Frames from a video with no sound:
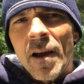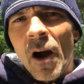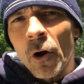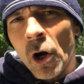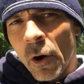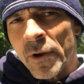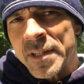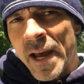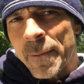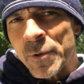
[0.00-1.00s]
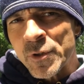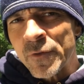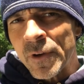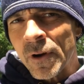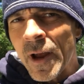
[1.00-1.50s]
our current
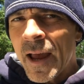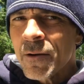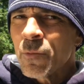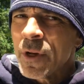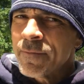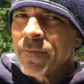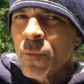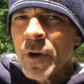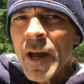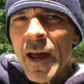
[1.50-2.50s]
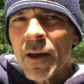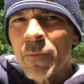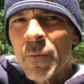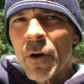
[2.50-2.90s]
atmosphere, and we had a